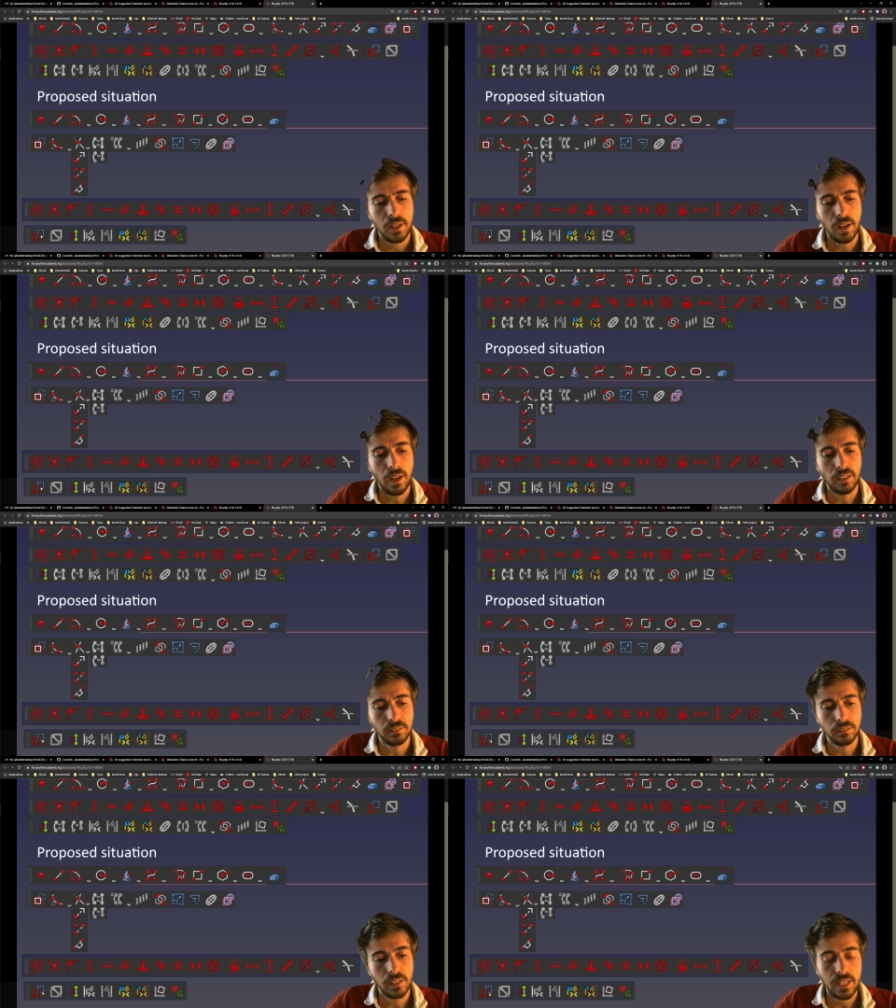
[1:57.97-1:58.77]

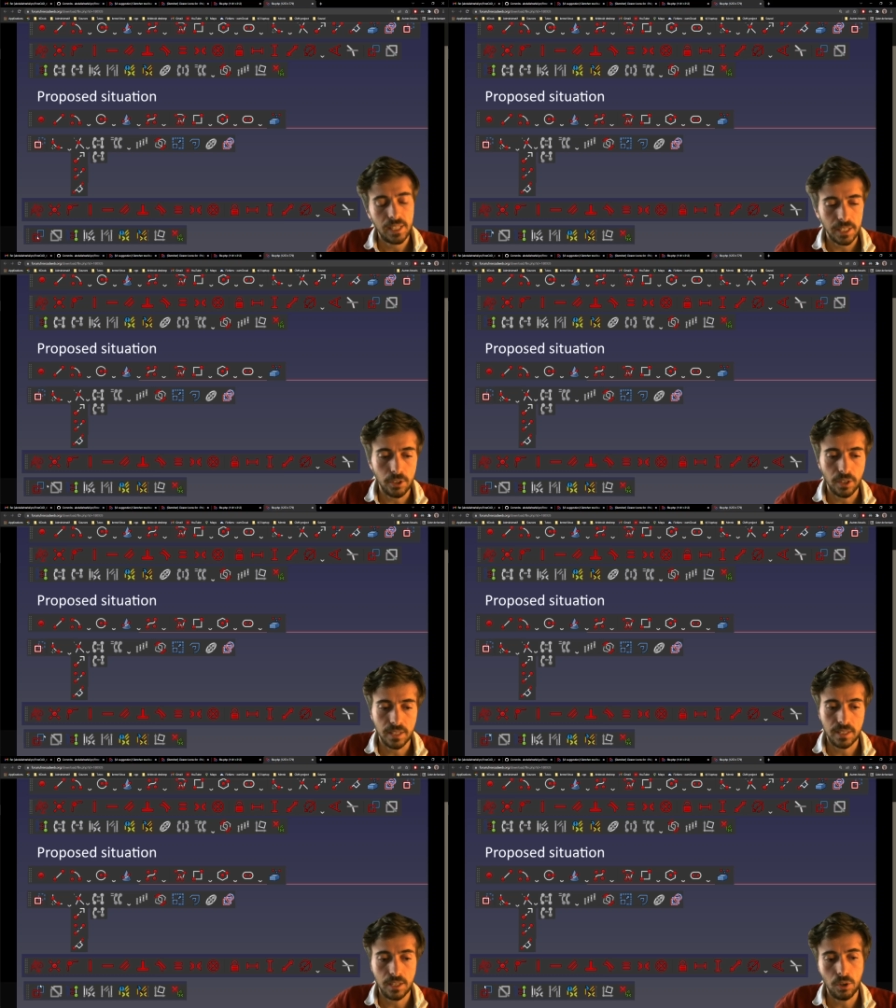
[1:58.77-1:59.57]
And um, here you can
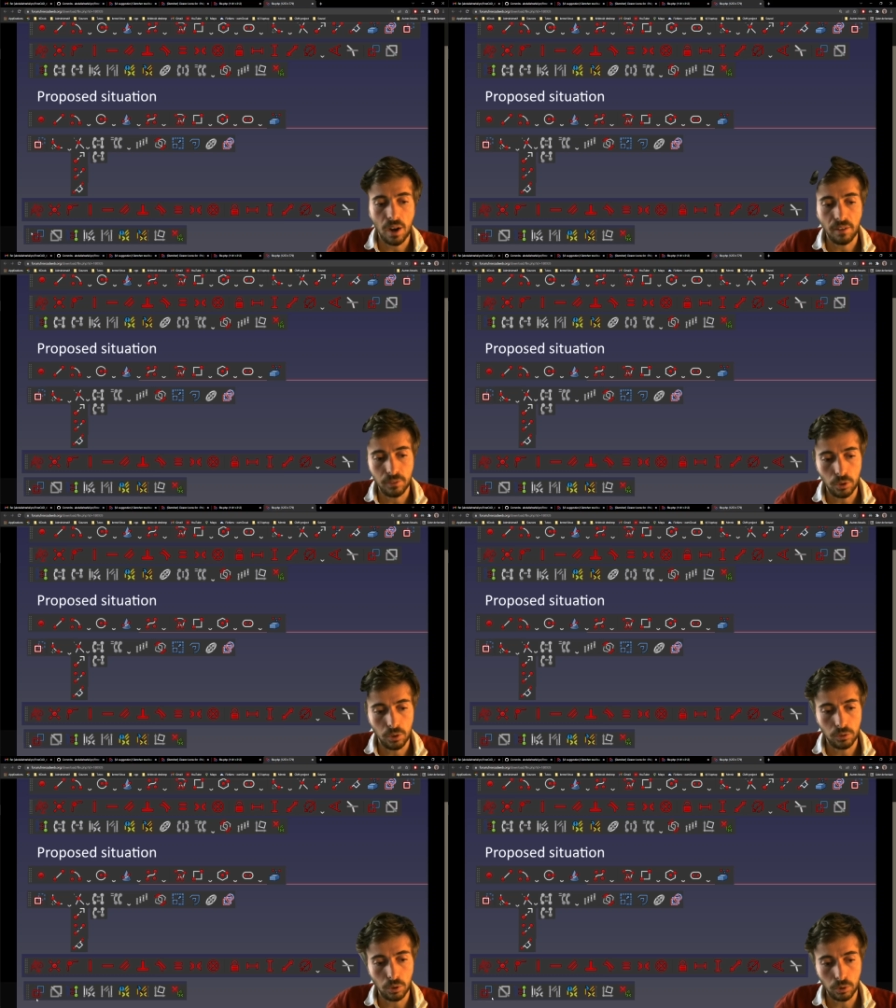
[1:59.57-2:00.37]
see you have the
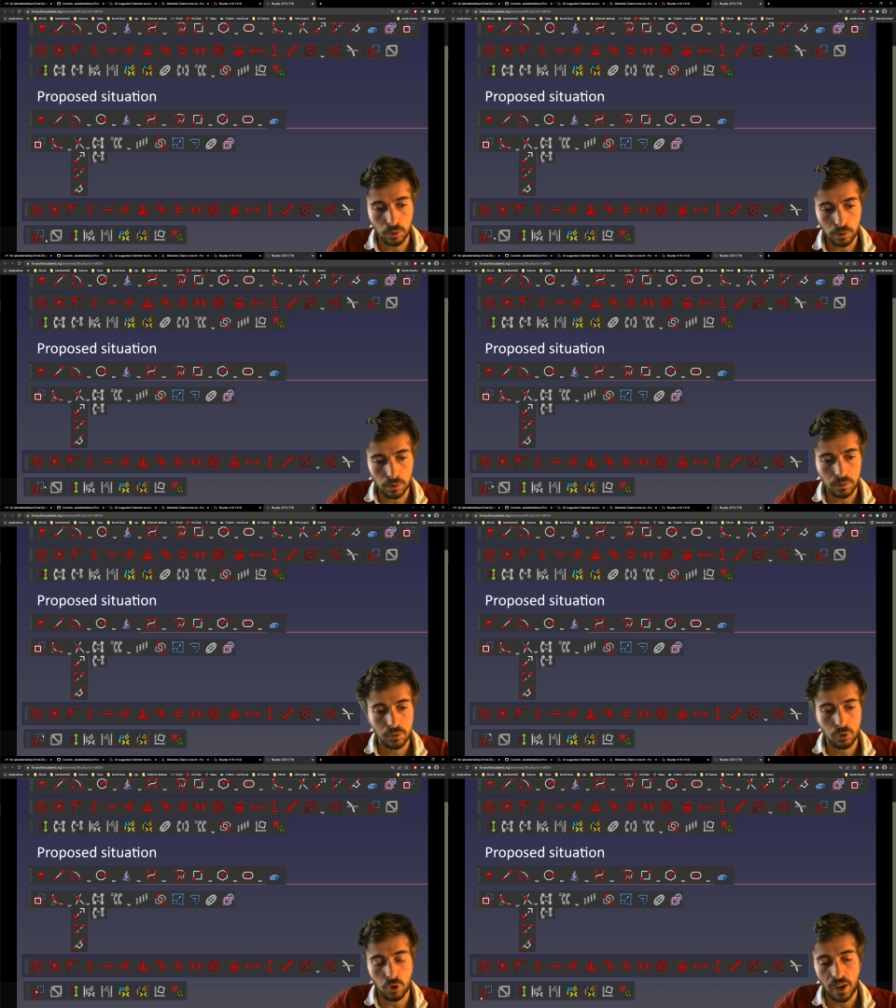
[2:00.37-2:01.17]
toggle
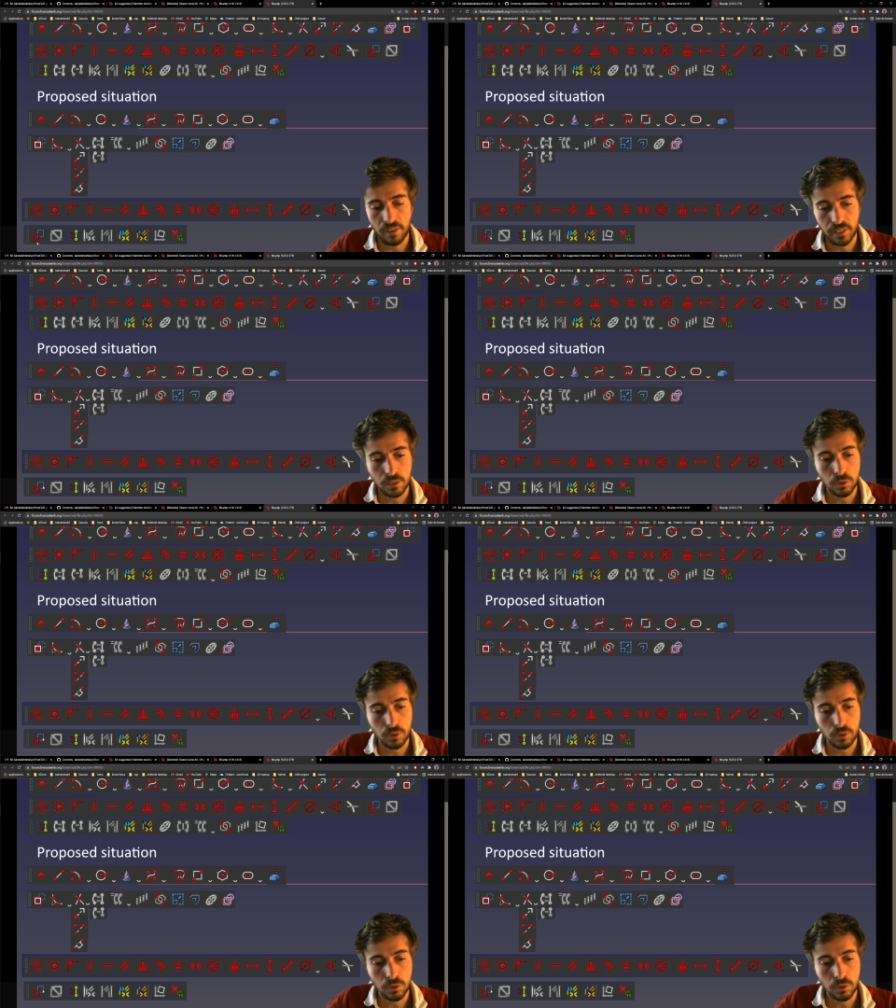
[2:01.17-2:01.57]
driving